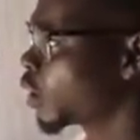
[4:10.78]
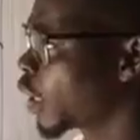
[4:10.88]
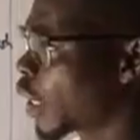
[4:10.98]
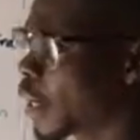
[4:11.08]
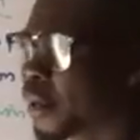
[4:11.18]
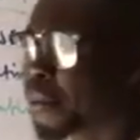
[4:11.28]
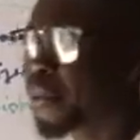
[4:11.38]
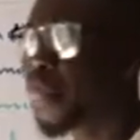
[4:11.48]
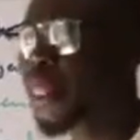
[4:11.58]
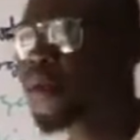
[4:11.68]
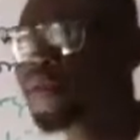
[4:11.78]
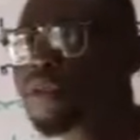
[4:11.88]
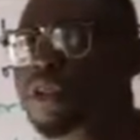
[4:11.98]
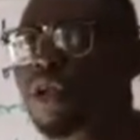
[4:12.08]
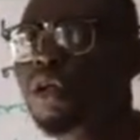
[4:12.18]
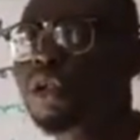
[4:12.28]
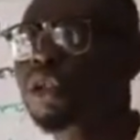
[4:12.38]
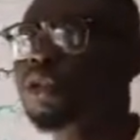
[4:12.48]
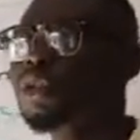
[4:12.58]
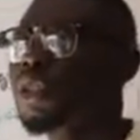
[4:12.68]
their
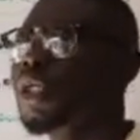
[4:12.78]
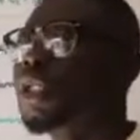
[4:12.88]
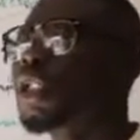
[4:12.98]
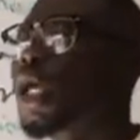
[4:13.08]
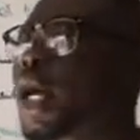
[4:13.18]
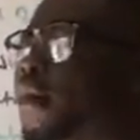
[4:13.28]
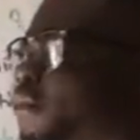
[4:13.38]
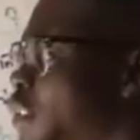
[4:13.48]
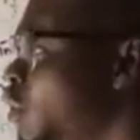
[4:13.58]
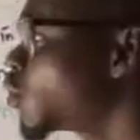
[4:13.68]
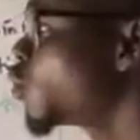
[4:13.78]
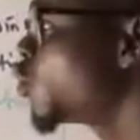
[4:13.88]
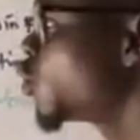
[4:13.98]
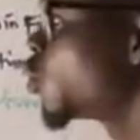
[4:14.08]
physiology. They have single